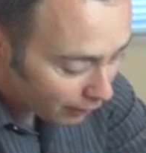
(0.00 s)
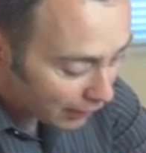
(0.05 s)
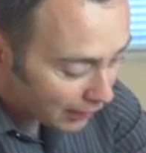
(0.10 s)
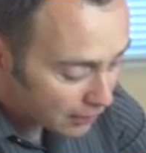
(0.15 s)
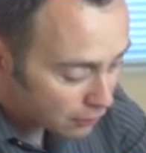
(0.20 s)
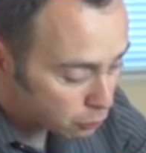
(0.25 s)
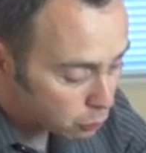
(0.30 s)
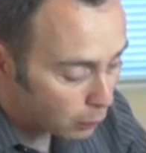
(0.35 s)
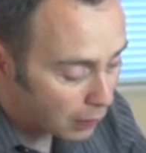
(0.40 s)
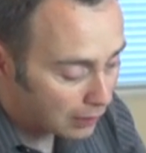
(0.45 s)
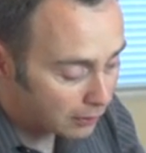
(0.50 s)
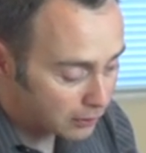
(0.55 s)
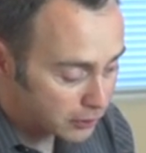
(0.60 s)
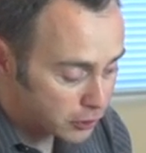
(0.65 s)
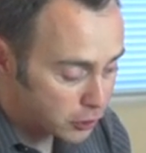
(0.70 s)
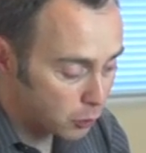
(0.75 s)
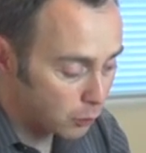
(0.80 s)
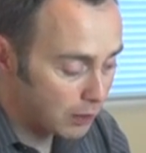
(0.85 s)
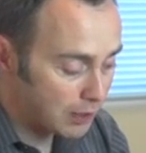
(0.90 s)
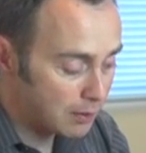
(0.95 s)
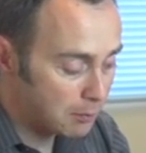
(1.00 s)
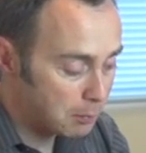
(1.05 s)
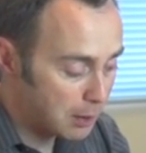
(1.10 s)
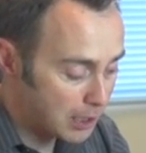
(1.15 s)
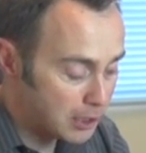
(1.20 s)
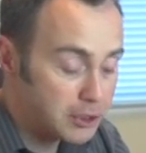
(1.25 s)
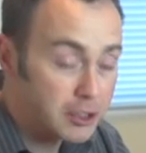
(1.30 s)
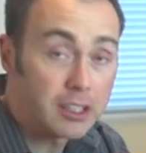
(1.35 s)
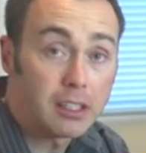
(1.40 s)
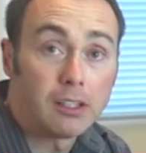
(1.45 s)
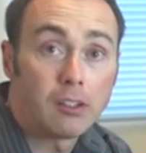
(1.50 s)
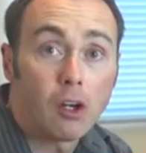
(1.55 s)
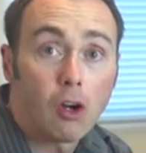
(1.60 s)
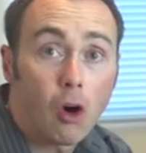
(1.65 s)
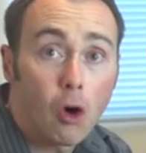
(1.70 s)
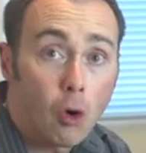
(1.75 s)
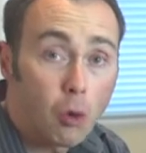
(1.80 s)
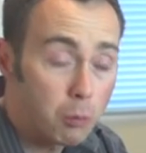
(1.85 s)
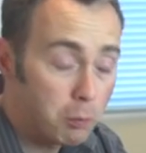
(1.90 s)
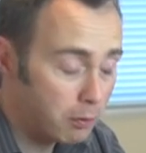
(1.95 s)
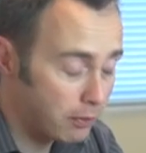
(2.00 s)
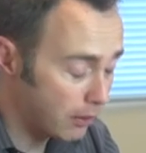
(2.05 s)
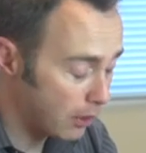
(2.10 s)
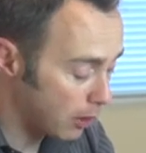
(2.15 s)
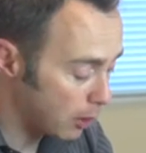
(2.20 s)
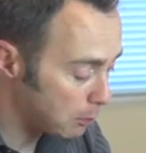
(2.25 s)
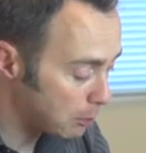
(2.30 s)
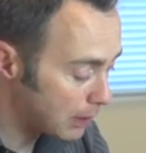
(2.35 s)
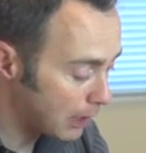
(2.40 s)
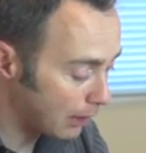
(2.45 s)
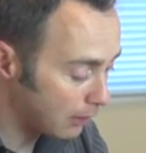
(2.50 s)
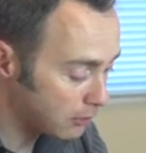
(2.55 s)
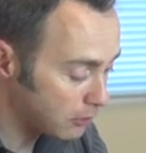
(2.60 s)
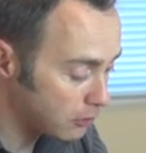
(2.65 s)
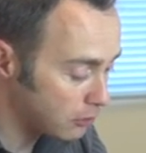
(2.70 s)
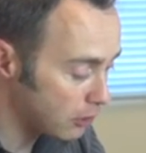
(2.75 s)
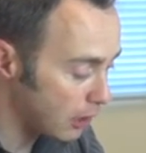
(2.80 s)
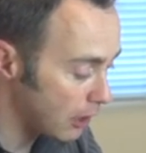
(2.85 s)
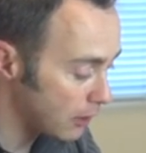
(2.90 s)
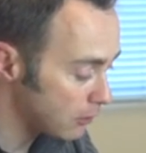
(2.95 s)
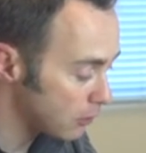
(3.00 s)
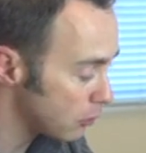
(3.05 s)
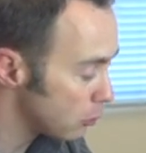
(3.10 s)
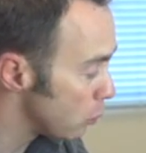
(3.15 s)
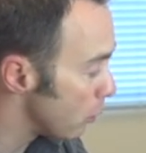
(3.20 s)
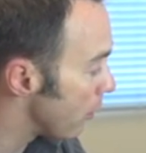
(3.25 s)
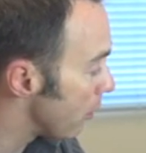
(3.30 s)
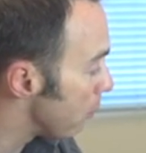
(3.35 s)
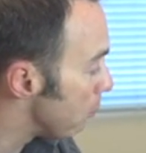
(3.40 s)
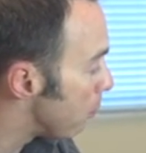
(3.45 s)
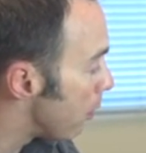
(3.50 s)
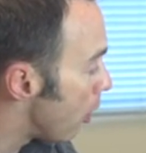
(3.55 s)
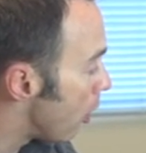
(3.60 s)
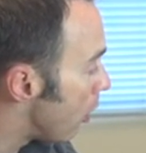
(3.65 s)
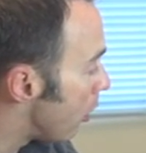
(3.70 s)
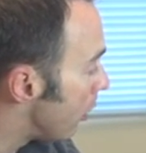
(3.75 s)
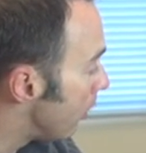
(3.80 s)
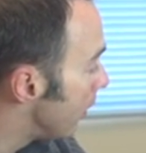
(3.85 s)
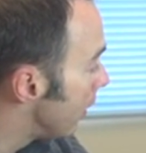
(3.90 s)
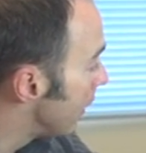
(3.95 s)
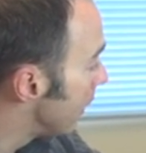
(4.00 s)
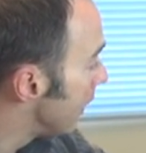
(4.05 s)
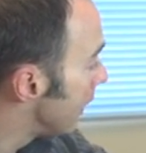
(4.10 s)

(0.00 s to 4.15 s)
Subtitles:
as well as showing the patient home therapy exercises with a ball,